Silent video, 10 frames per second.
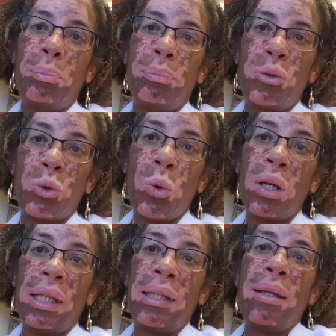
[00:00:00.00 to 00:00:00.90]

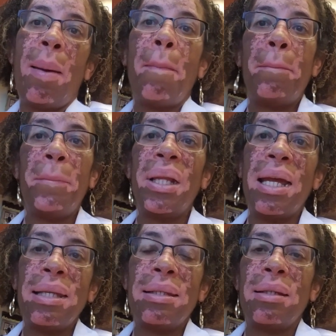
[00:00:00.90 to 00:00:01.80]
psoralen
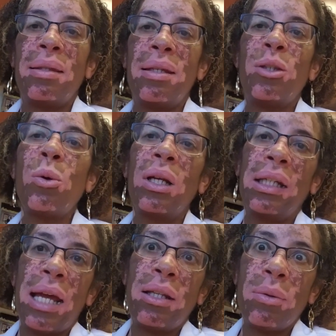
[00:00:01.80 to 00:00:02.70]
plus, the
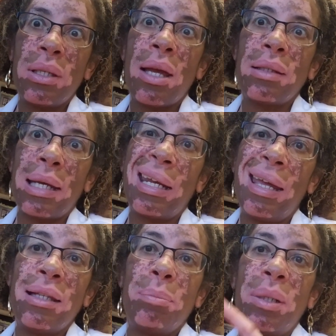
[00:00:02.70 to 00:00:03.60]
psoralen I know sounds like an
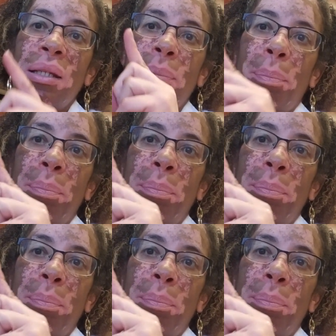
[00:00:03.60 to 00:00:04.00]
S, but it's